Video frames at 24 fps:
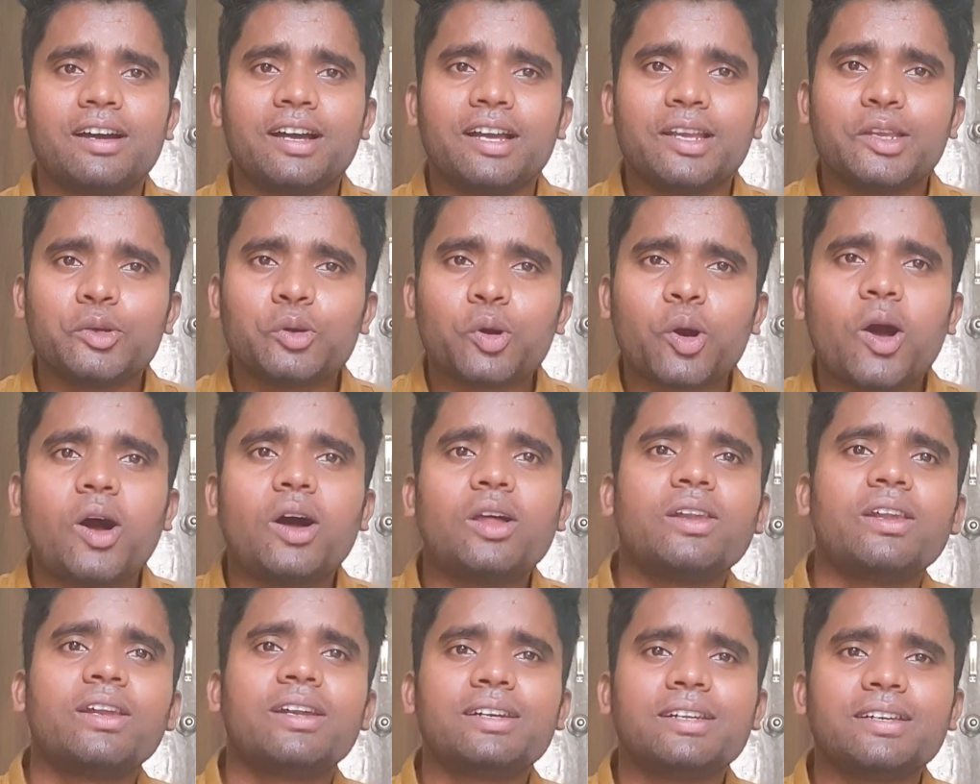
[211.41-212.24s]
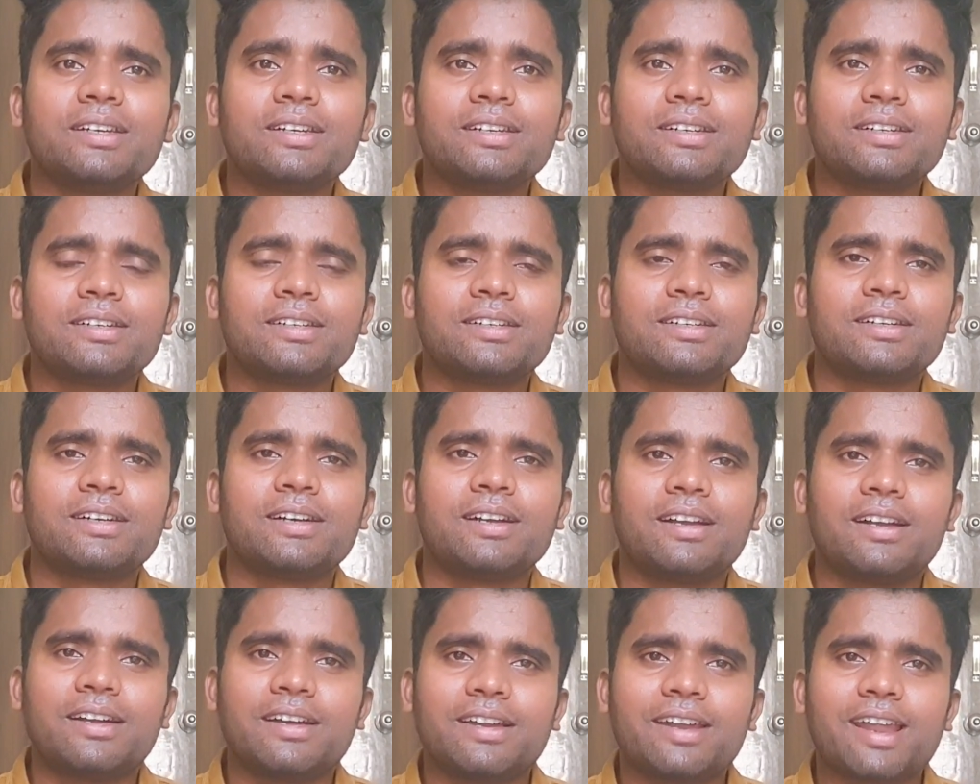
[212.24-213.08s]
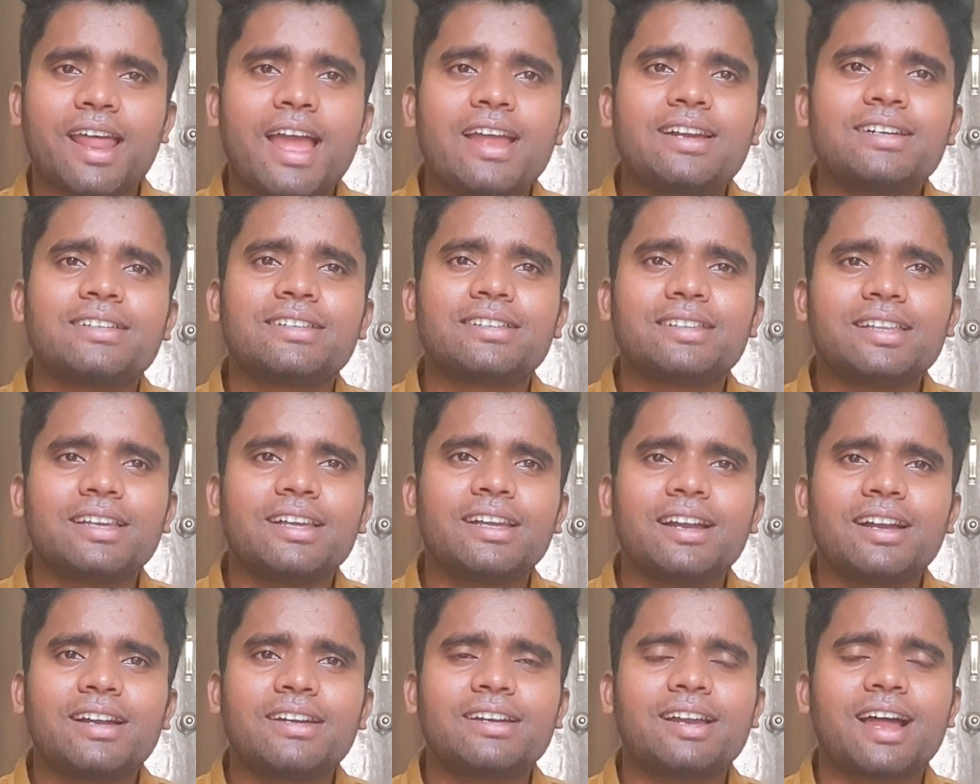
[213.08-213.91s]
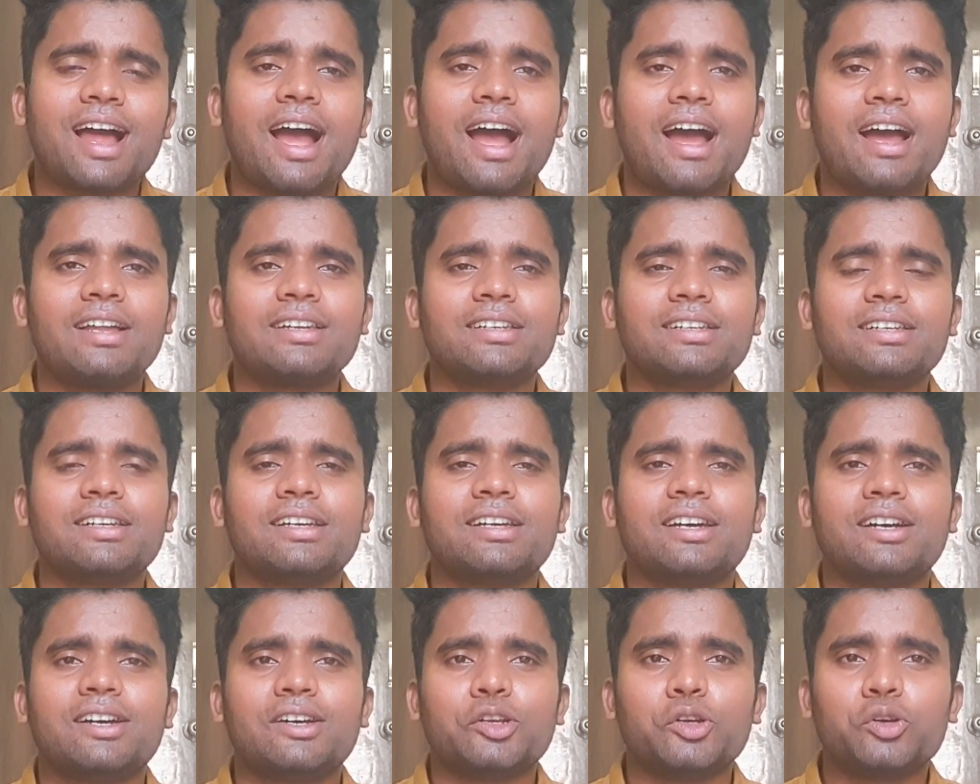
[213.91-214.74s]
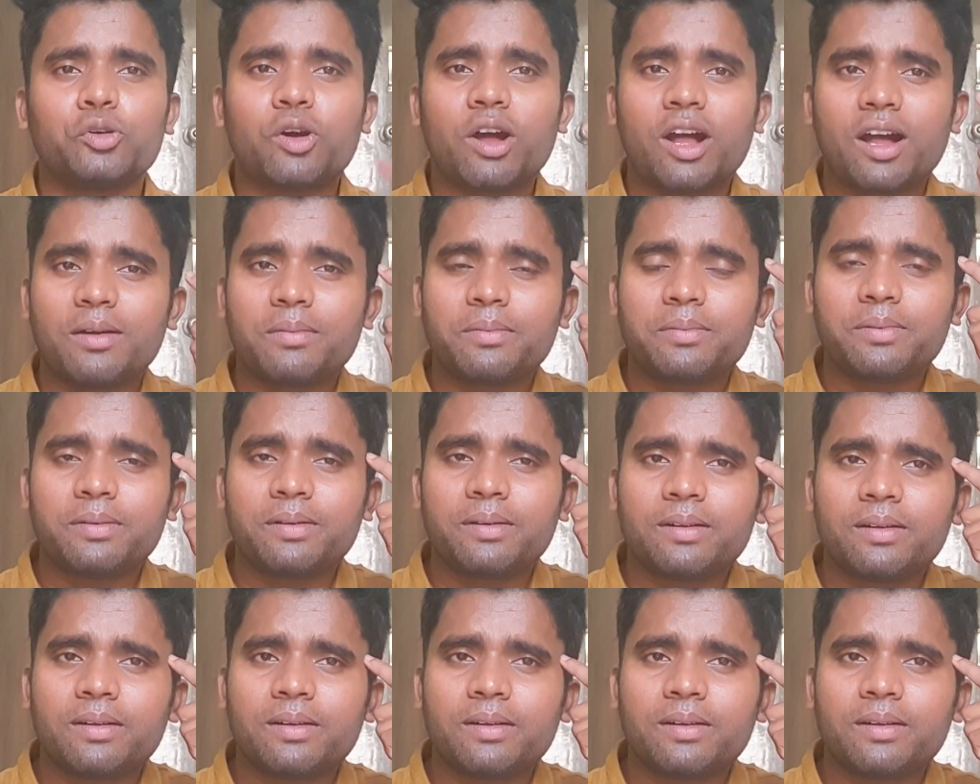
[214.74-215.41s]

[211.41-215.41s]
you already write there and you have